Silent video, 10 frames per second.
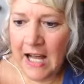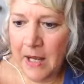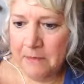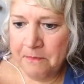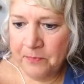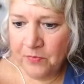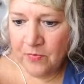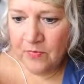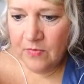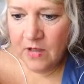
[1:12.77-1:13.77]
The
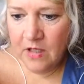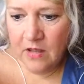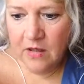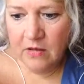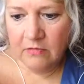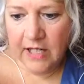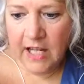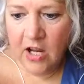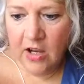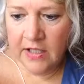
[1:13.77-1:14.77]

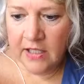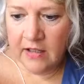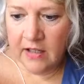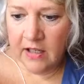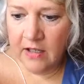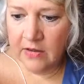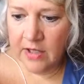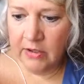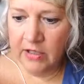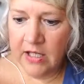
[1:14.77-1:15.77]
radionic
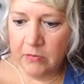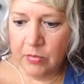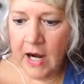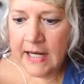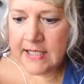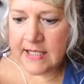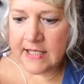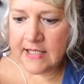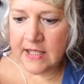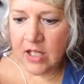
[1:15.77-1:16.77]
theory and
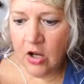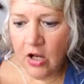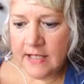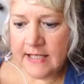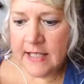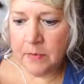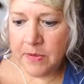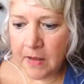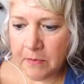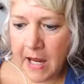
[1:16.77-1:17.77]
practice is that the
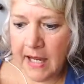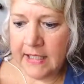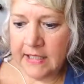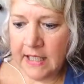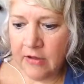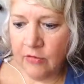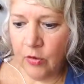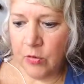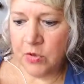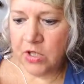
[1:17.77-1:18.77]
concept that man and life
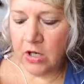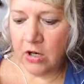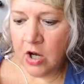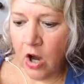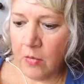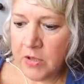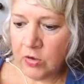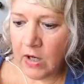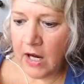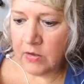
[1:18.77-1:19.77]
form share a common
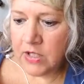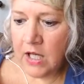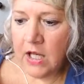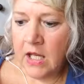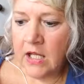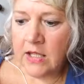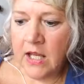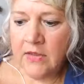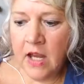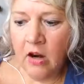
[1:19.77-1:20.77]
ground and
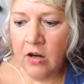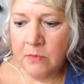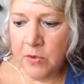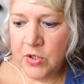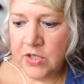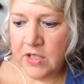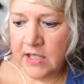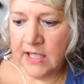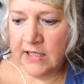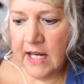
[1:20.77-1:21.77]
that they are immersed in
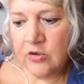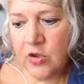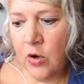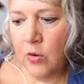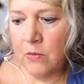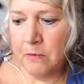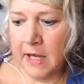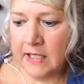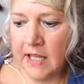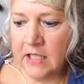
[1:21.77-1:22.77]
the
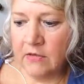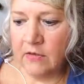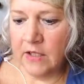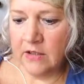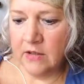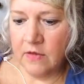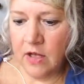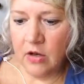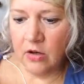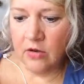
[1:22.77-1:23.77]
electromagnetic field of
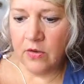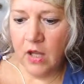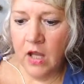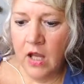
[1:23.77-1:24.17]
the earth.